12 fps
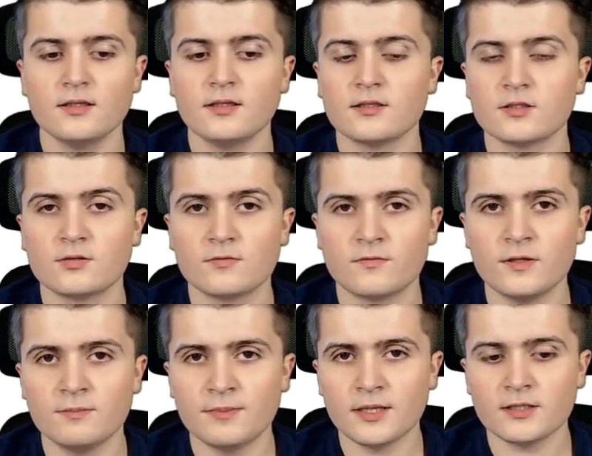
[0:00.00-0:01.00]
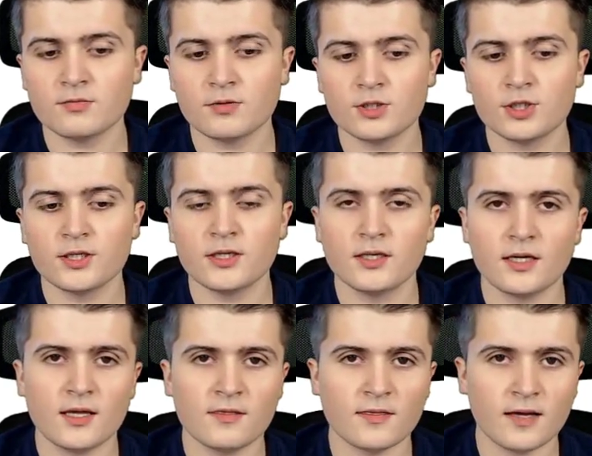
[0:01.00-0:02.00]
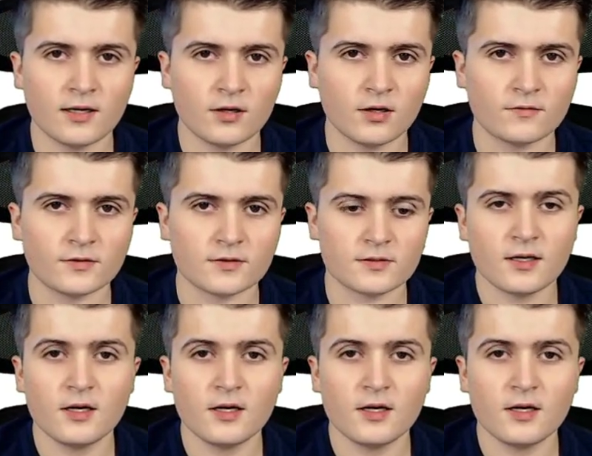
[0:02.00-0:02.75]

feedback switching, and then office.